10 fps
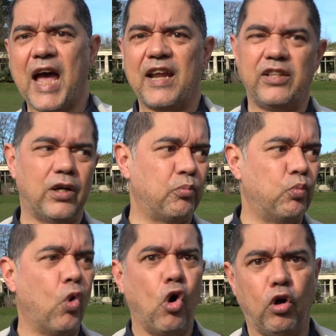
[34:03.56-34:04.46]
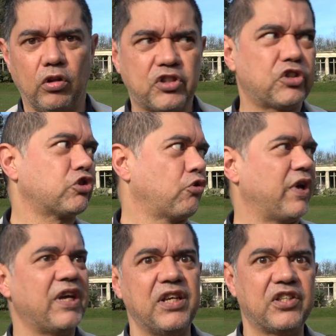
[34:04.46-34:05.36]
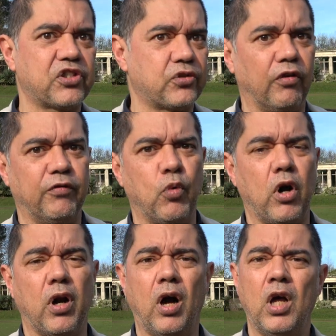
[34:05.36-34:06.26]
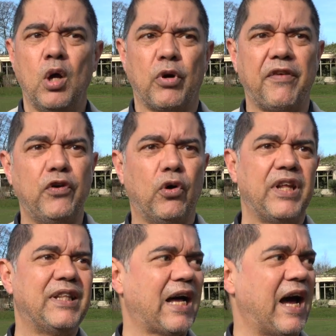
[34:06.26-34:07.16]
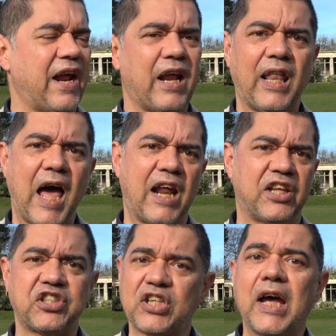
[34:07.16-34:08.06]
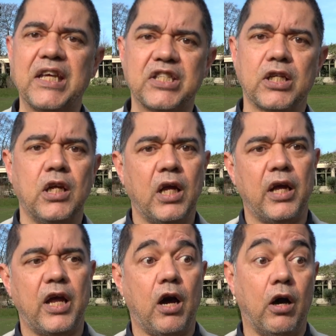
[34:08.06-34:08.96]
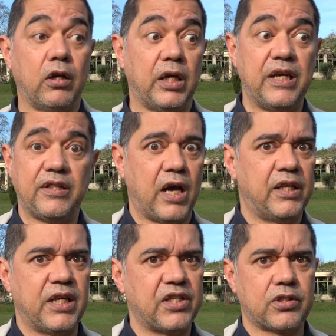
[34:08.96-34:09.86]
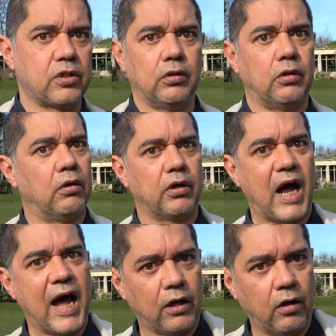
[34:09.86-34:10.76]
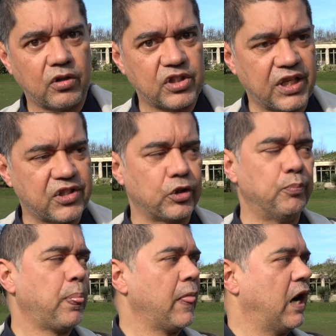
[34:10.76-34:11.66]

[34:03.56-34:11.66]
getting, you know, walls, trees, stuff and whatnot. But if you're in direct line of sight uh, on either a digital or an analog system,